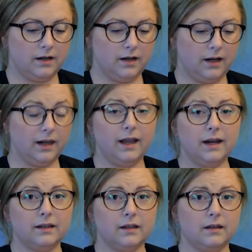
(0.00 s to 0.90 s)
I
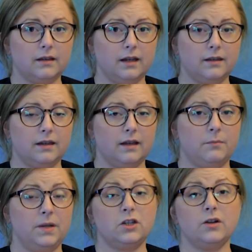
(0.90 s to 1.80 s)
like that the
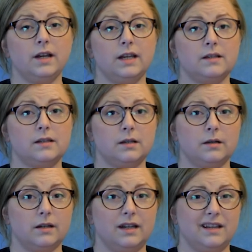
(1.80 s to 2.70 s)
picture is
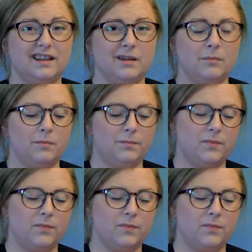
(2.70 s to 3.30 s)
in the